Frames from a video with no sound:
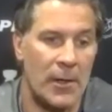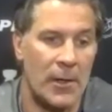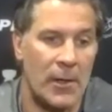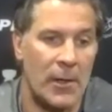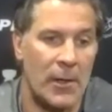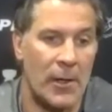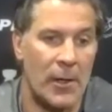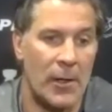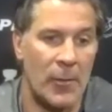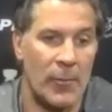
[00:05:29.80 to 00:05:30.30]

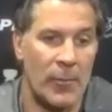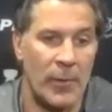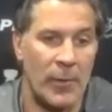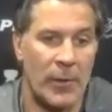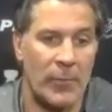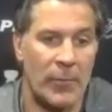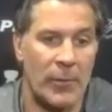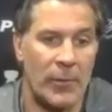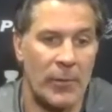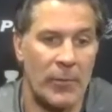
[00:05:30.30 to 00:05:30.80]

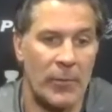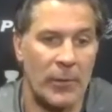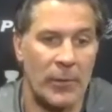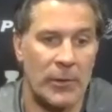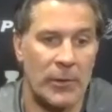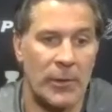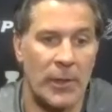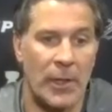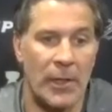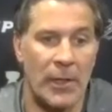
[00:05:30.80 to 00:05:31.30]
But we're
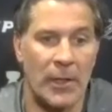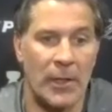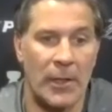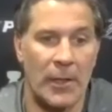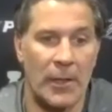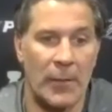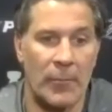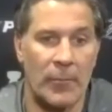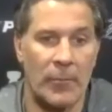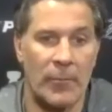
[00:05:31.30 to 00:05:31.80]
trying to
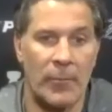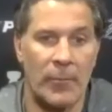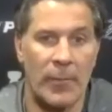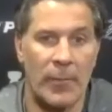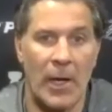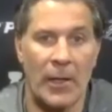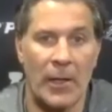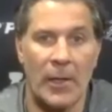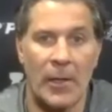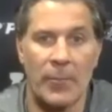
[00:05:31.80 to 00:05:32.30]
get him
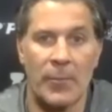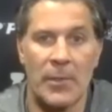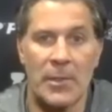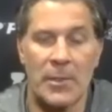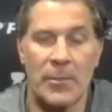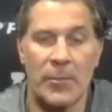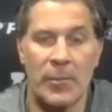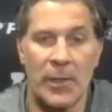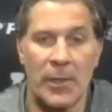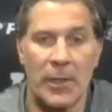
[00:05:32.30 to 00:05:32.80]
back up to
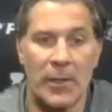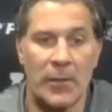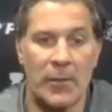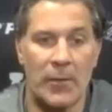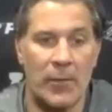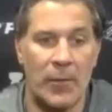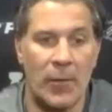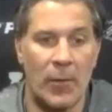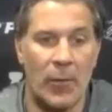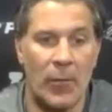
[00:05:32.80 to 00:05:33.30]
speed
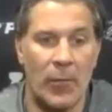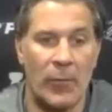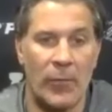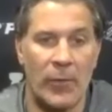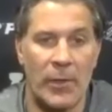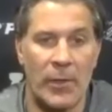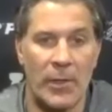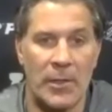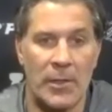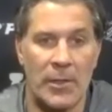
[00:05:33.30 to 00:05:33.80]
and
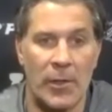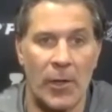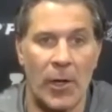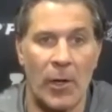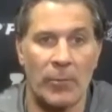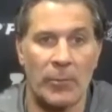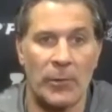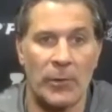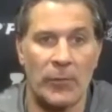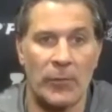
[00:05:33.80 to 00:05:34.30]
hopefully he's an
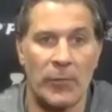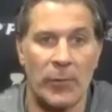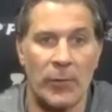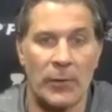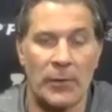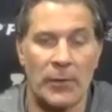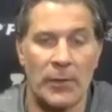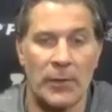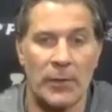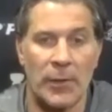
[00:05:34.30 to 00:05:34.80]
option for
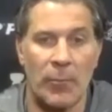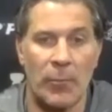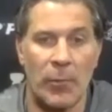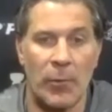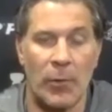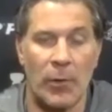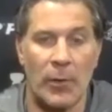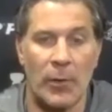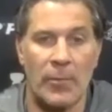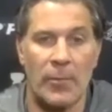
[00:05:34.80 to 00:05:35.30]
us at some
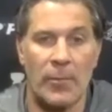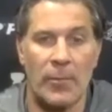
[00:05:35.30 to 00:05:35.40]
point.